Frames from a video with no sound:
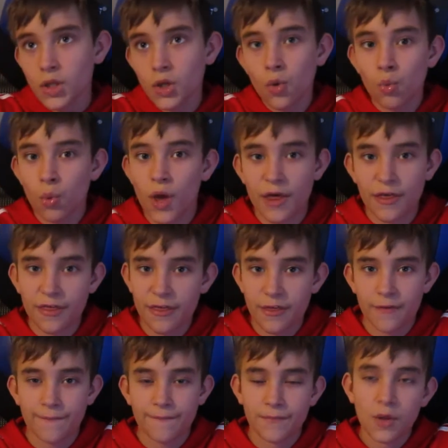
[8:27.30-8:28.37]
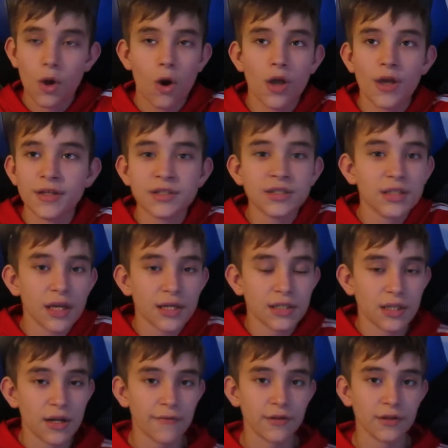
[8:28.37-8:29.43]
with insects
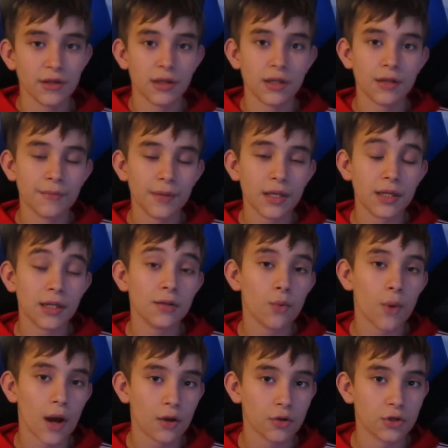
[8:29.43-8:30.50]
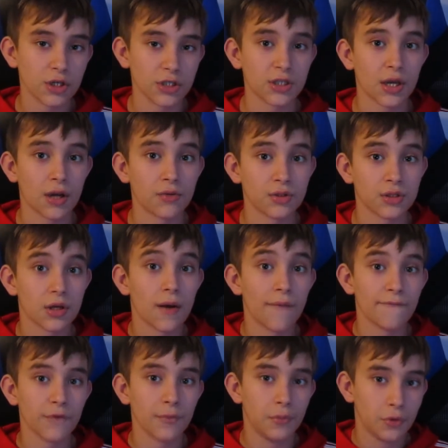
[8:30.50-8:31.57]
and everything in them, and in the wild, Crested Geckos
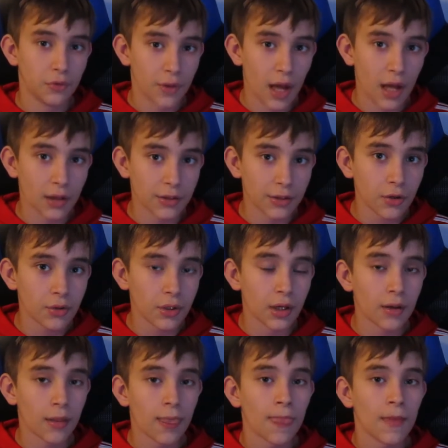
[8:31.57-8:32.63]
come from New Caledonia.